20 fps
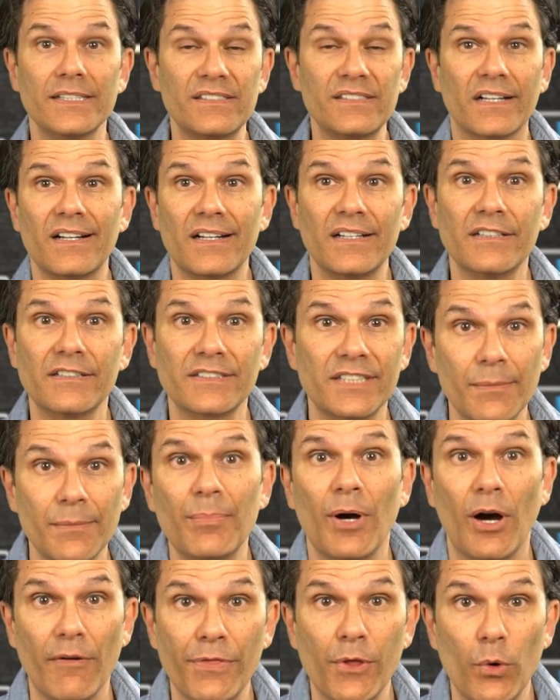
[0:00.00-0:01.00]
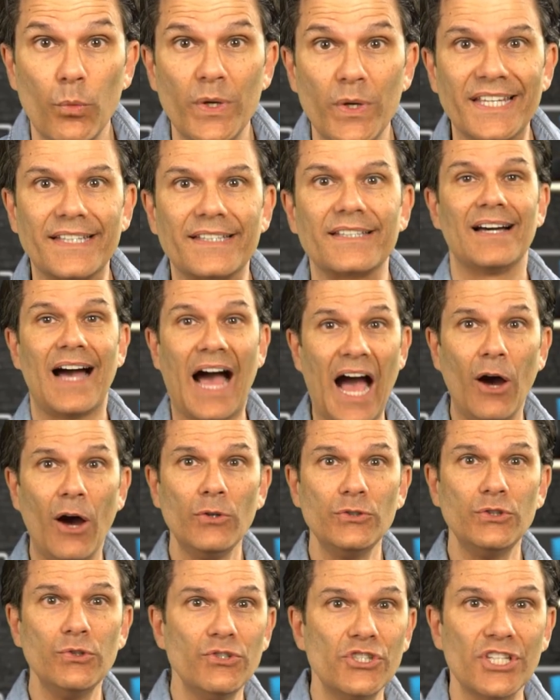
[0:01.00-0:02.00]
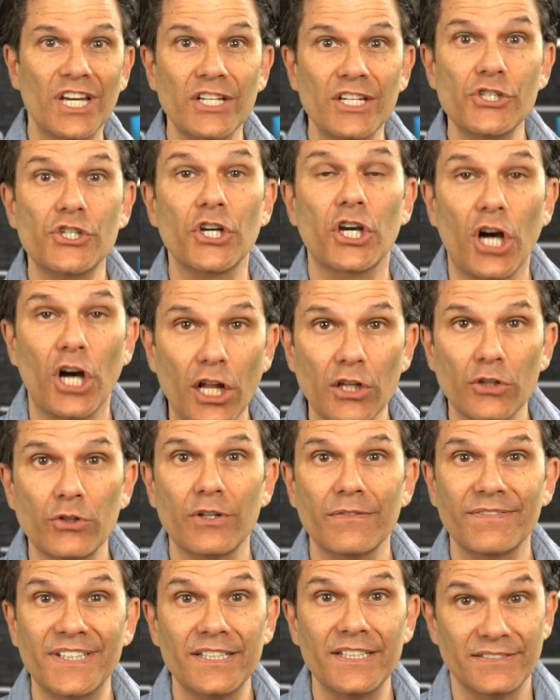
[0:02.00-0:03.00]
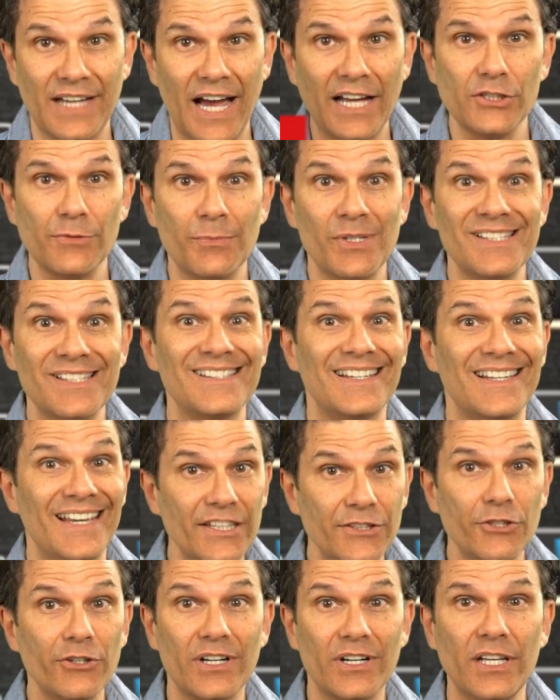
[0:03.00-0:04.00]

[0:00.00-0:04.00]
is the clear tip of the week. How to change the color of the attachments in your